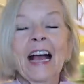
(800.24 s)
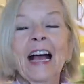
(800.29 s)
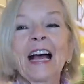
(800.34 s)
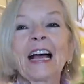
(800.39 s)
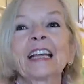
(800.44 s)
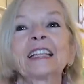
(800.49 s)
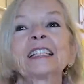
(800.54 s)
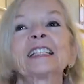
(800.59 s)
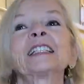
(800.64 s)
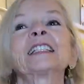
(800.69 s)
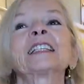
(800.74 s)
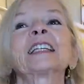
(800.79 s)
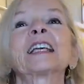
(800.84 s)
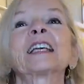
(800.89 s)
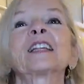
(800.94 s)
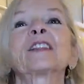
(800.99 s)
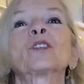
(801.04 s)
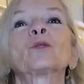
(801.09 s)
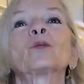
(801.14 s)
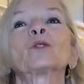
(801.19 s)
And
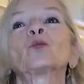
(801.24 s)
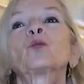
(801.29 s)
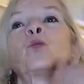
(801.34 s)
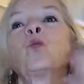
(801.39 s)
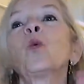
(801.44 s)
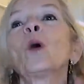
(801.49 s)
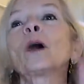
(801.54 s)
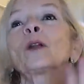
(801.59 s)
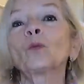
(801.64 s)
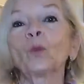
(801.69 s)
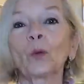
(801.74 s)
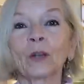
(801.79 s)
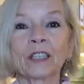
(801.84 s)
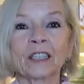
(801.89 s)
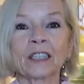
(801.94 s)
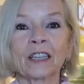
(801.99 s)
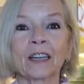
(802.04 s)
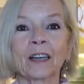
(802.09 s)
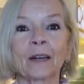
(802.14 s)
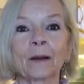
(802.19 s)
there was one
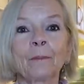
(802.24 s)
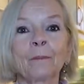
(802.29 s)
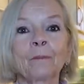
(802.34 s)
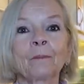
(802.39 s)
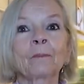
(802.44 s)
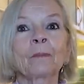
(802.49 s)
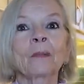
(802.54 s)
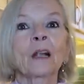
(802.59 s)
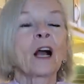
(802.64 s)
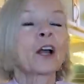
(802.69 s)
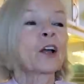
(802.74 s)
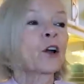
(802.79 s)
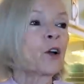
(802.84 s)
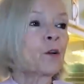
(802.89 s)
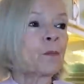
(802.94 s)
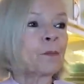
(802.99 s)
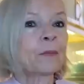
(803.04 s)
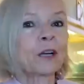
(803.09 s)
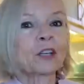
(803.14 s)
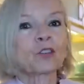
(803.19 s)
winter, I
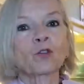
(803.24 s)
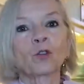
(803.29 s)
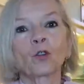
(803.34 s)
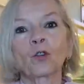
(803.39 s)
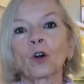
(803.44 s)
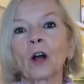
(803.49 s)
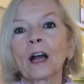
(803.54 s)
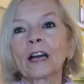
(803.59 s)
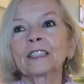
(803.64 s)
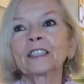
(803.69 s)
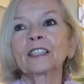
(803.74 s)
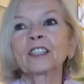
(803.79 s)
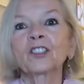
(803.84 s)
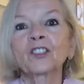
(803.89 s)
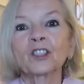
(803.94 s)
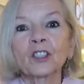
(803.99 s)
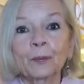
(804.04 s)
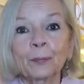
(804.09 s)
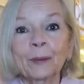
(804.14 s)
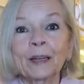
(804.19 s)
opened my drawer and it
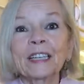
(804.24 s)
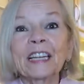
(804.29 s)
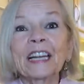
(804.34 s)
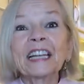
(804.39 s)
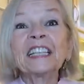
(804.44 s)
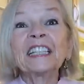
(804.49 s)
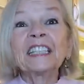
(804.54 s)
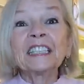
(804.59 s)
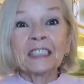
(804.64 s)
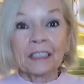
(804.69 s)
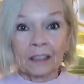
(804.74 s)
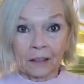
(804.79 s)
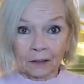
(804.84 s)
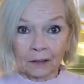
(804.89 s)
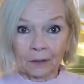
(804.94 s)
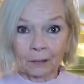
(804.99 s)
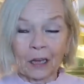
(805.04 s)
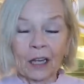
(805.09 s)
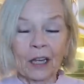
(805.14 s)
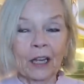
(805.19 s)
had just been
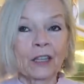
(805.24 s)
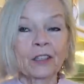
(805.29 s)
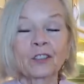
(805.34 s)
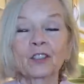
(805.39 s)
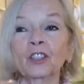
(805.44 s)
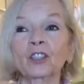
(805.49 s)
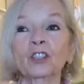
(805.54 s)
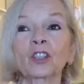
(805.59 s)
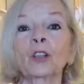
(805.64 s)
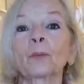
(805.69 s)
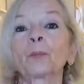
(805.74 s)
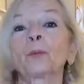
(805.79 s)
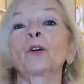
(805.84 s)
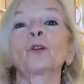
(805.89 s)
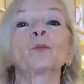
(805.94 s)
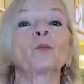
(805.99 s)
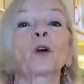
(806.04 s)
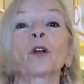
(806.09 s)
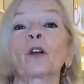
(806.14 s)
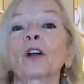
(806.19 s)
eaten, and to the
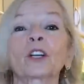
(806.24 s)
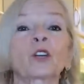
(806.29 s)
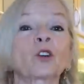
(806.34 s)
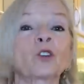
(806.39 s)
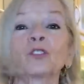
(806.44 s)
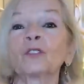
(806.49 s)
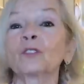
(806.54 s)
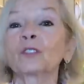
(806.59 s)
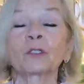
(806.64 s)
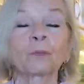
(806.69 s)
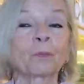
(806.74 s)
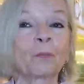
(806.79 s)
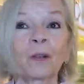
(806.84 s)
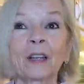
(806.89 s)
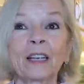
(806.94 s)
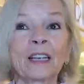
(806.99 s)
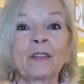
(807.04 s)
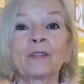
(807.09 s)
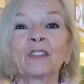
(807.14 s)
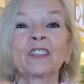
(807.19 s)
point where I couldn't
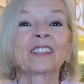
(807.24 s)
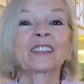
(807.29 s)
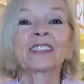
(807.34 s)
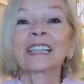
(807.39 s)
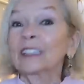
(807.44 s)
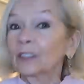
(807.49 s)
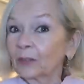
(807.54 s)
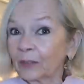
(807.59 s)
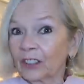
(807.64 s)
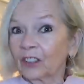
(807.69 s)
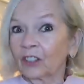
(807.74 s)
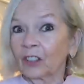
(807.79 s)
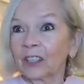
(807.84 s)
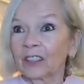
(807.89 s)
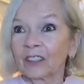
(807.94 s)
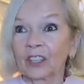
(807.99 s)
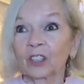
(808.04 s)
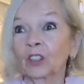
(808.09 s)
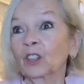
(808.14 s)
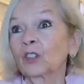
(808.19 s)
even salvage
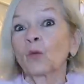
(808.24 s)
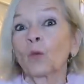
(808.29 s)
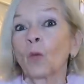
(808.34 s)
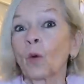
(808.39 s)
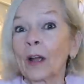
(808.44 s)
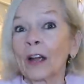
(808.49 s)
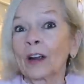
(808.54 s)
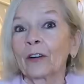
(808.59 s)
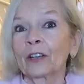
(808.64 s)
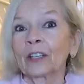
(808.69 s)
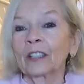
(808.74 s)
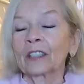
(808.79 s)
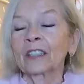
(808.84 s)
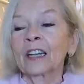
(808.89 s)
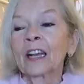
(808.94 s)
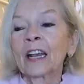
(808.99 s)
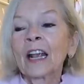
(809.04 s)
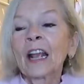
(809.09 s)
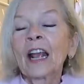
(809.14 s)
it, I couldn't wear it.